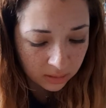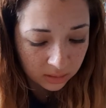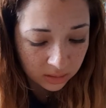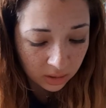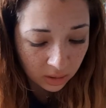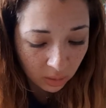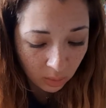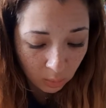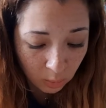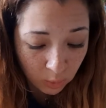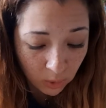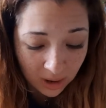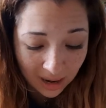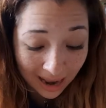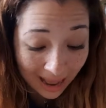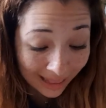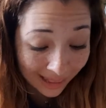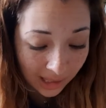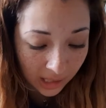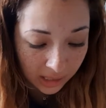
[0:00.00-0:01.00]
to what
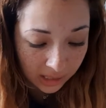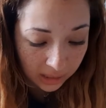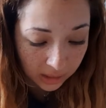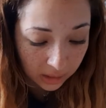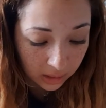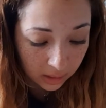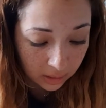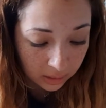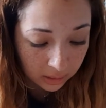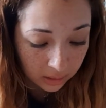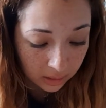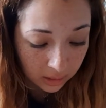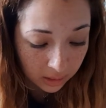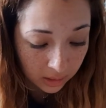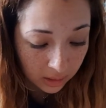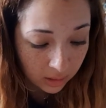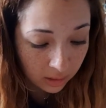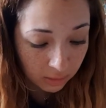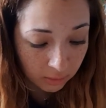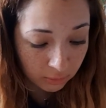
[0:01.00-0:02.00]
I like
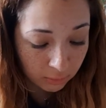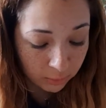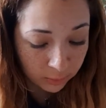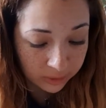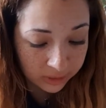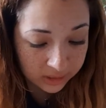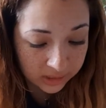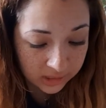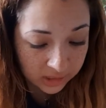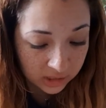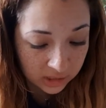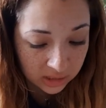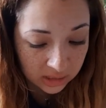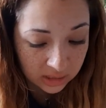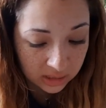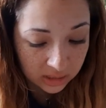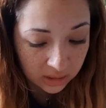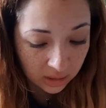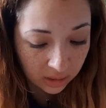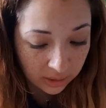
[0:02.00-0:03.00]
really
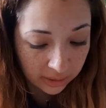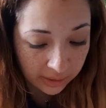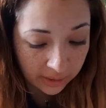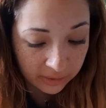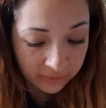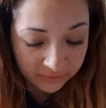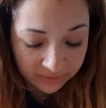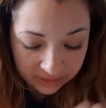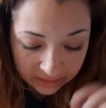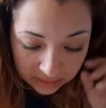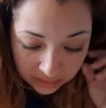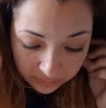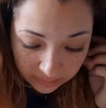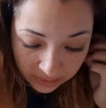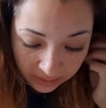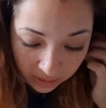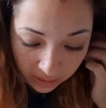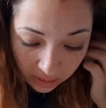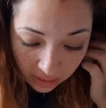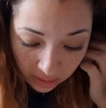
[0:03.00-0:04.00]
just convinced
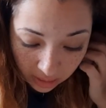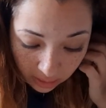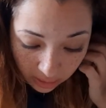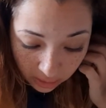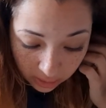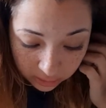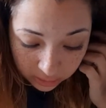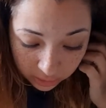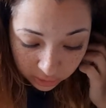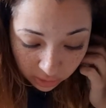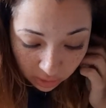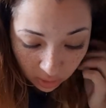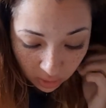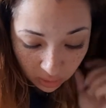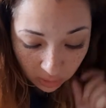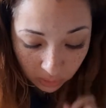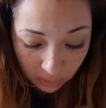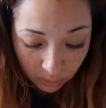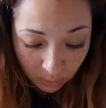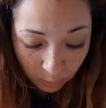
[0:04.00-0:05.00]
me.
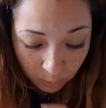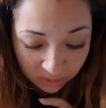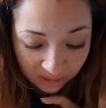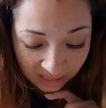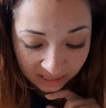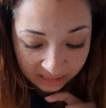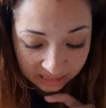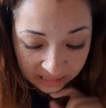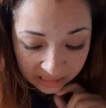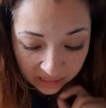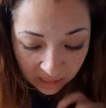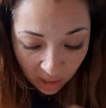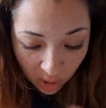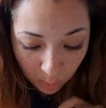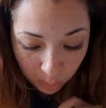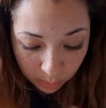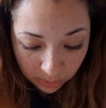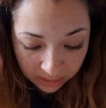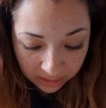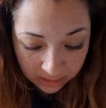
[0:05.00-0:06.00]
So what I needed
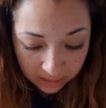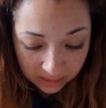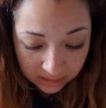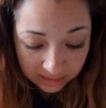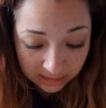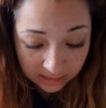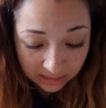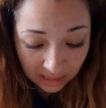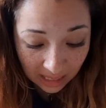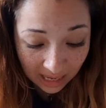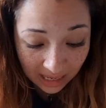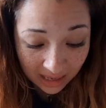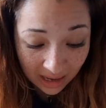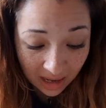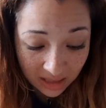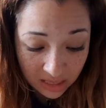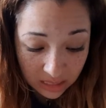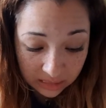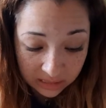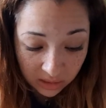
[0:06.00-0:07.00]
help with is I
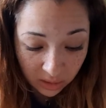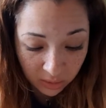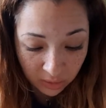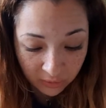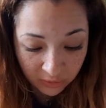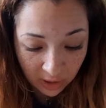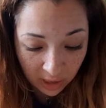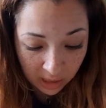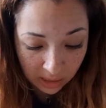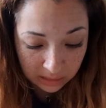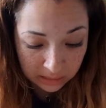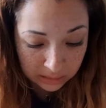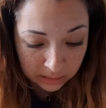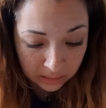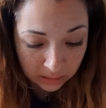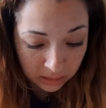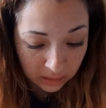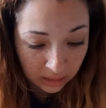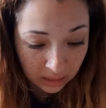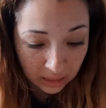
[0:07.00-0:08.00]
got the silk floss.
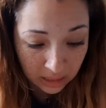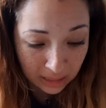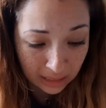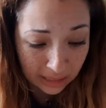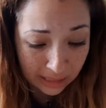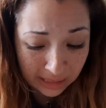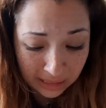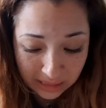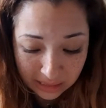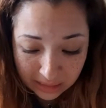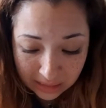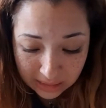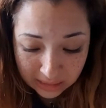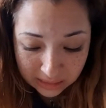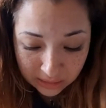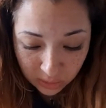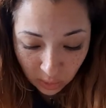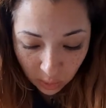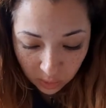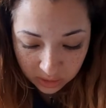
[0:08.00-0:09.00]

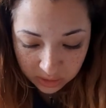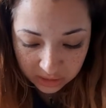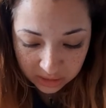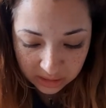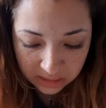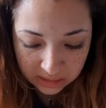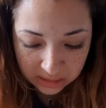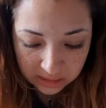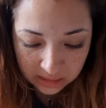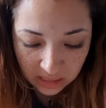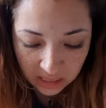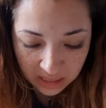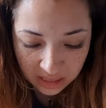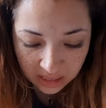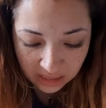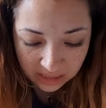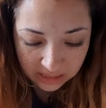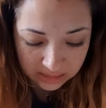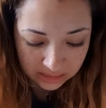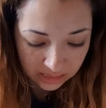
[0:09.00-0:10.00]
It's gorgeous. I
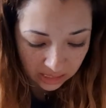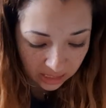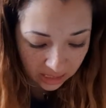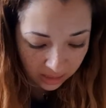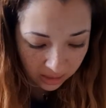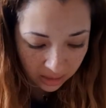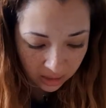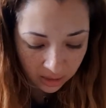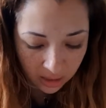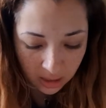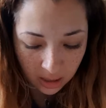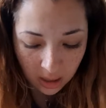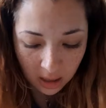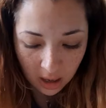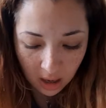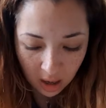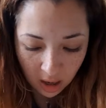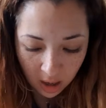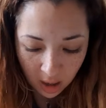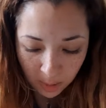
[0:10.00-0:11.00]
think it's like,
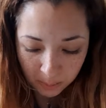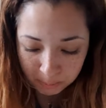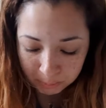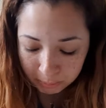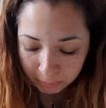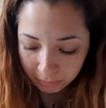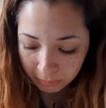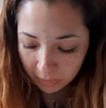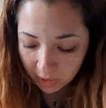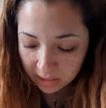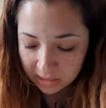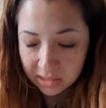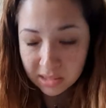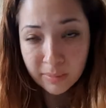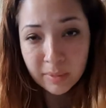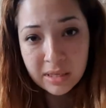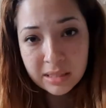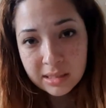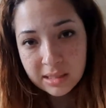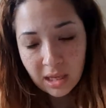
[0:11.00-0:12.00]
um, it's
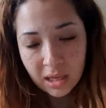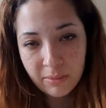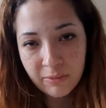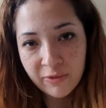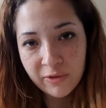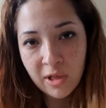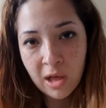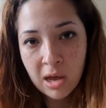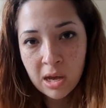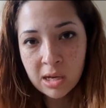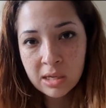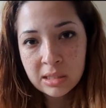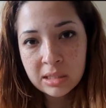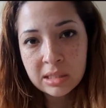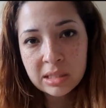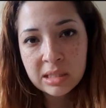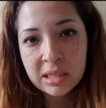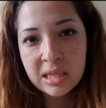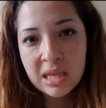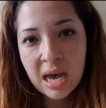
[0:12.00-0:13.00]
some of the same
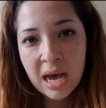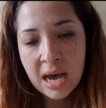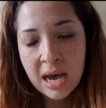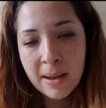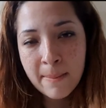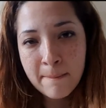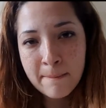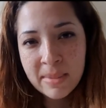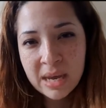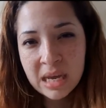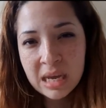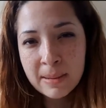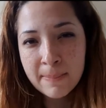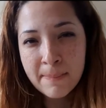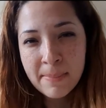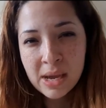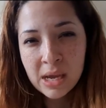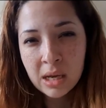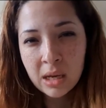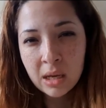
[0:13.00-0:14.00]
floss that
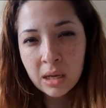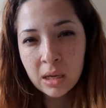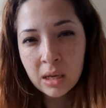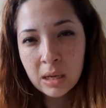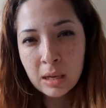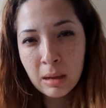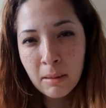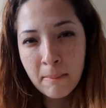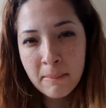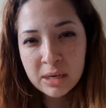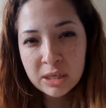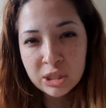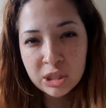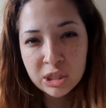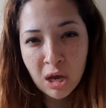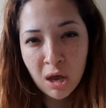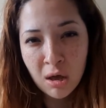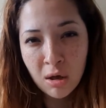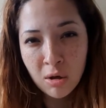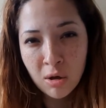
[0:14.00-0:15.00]
maybe
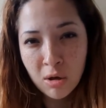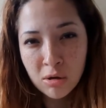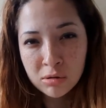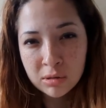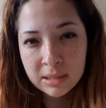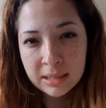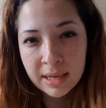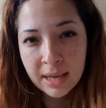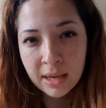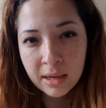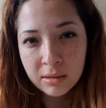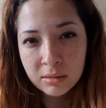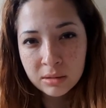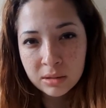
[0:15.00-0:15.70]
Michelle Kozieg